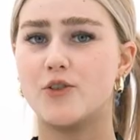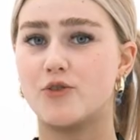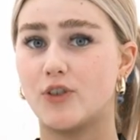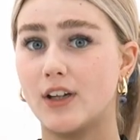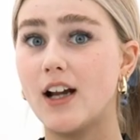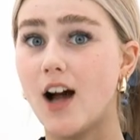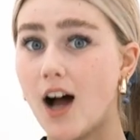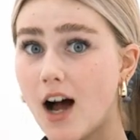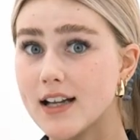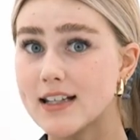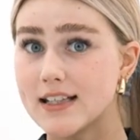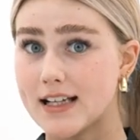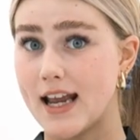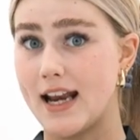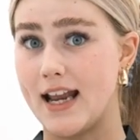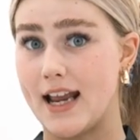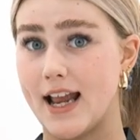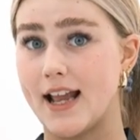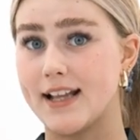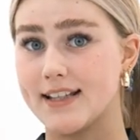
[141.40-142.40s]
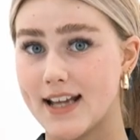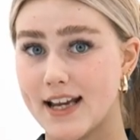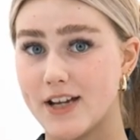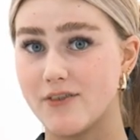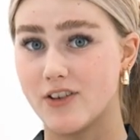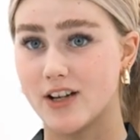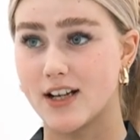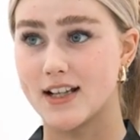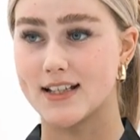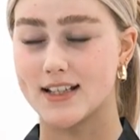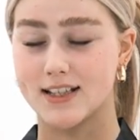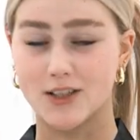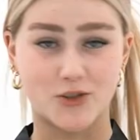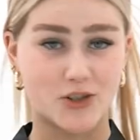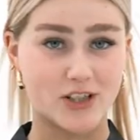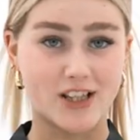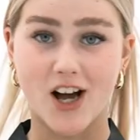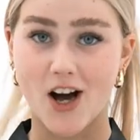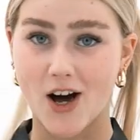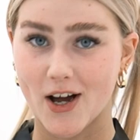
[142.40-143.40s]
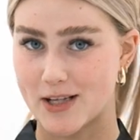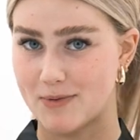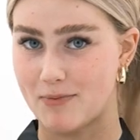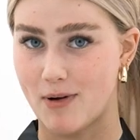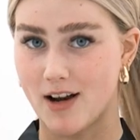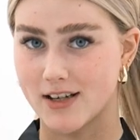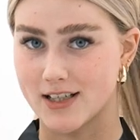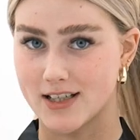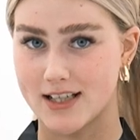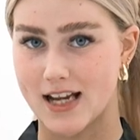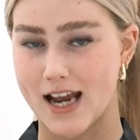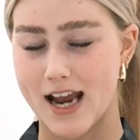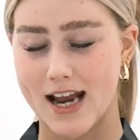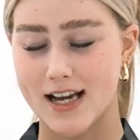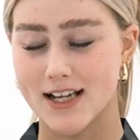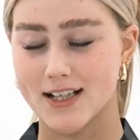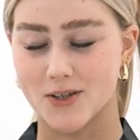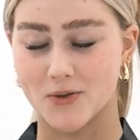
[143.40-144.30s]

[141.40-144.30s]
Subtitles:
It's really hard to get hands even. It's literally the hardest part to tan.